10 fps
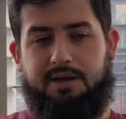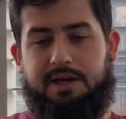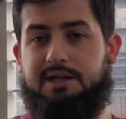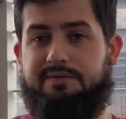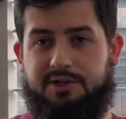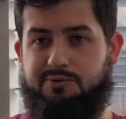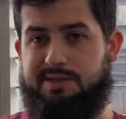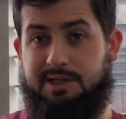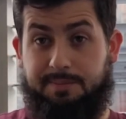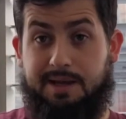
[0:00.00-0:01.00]

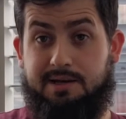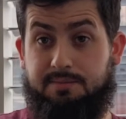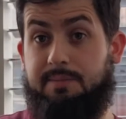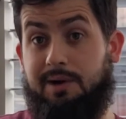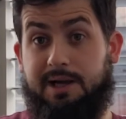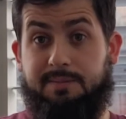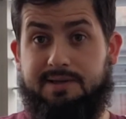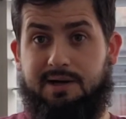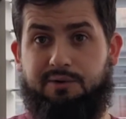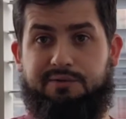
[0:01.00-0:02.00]
individuals, independent people like
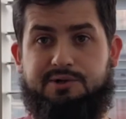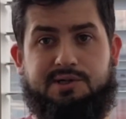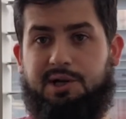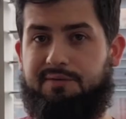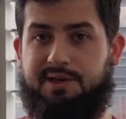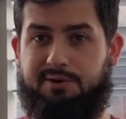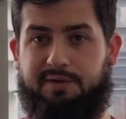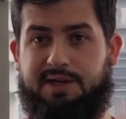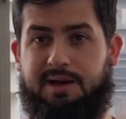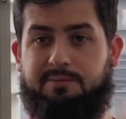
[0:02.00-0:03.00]
myself who just kind of turn
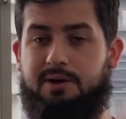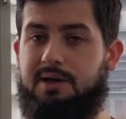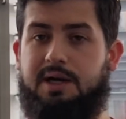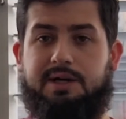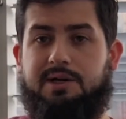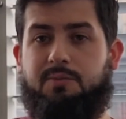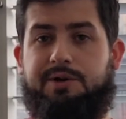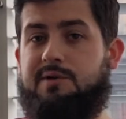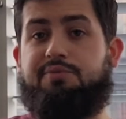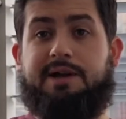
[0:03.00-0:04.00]
on the camera and
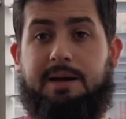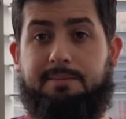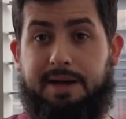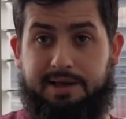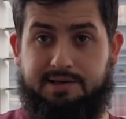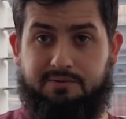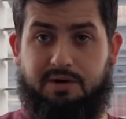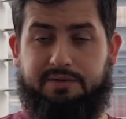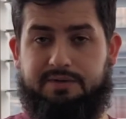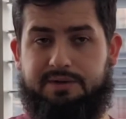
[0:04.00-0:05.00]
we just bring our best
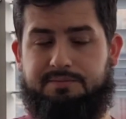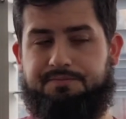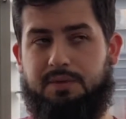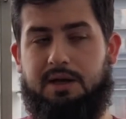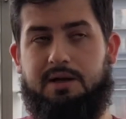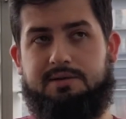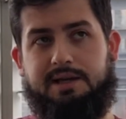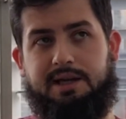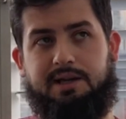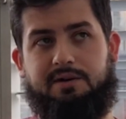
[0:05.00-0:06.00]
rather than
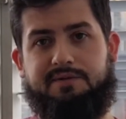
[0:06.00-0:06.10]
taking enough